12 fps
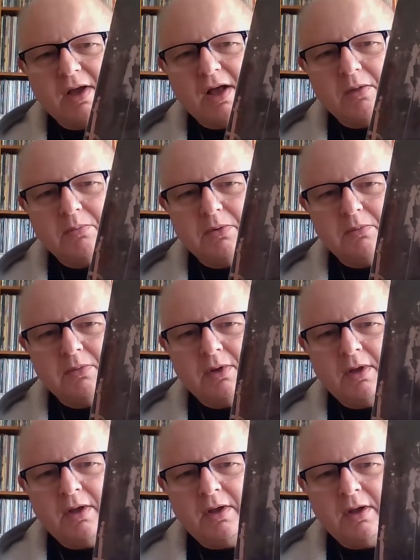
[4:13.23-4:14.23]
album,
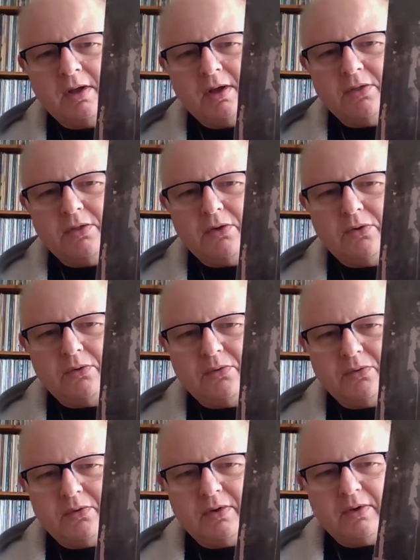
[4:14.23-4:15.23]
though
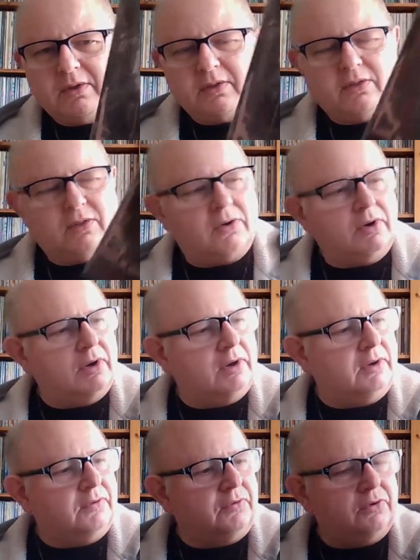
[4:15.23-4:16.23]
they're in a
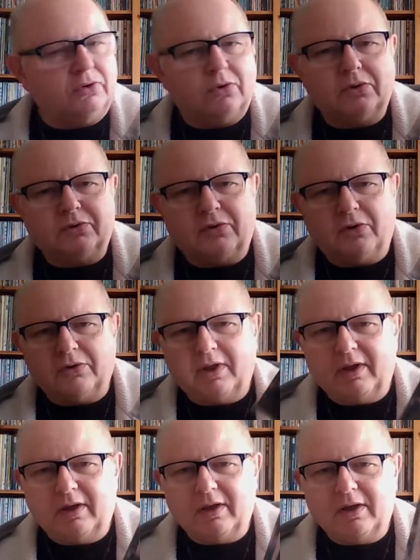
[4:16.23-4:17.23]
different order on
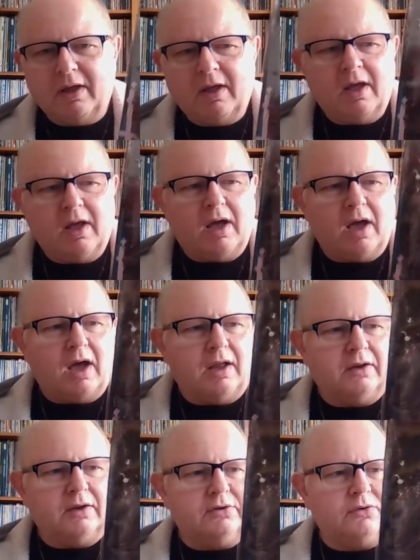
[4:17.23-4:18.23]
here,
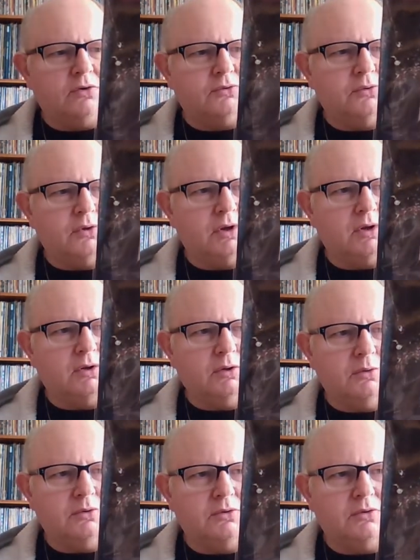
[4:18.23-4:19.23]
and it also
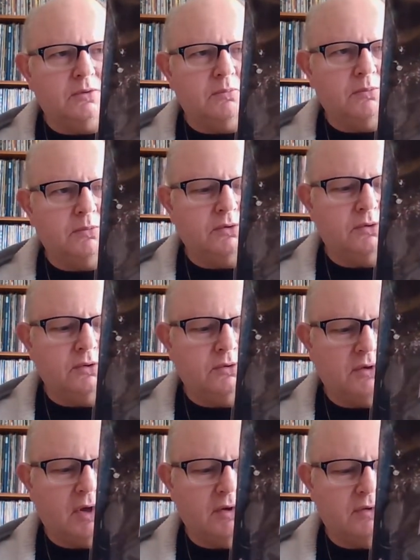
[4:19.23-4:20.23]
includes 2
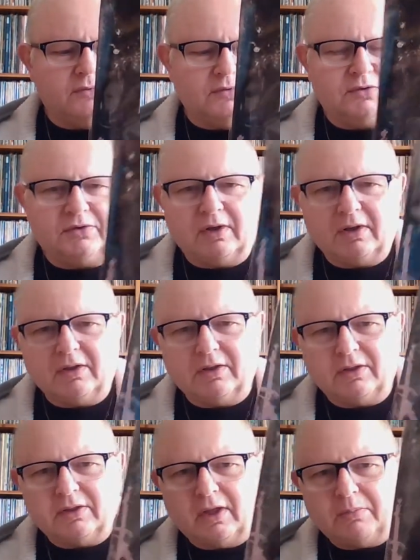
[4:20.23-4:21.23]
sides of a single
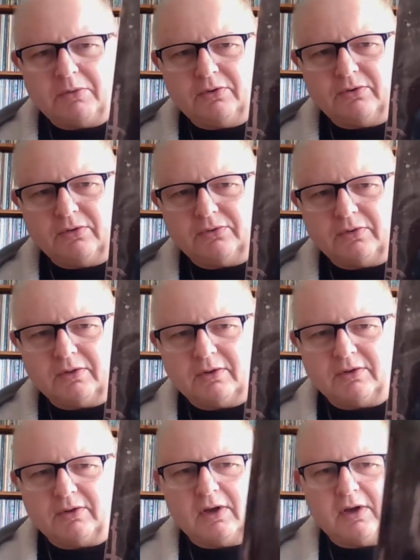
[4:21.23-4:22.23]
that they produced at the
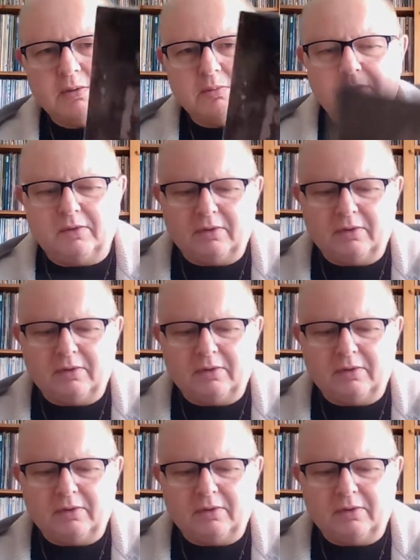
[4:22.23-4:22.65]
time.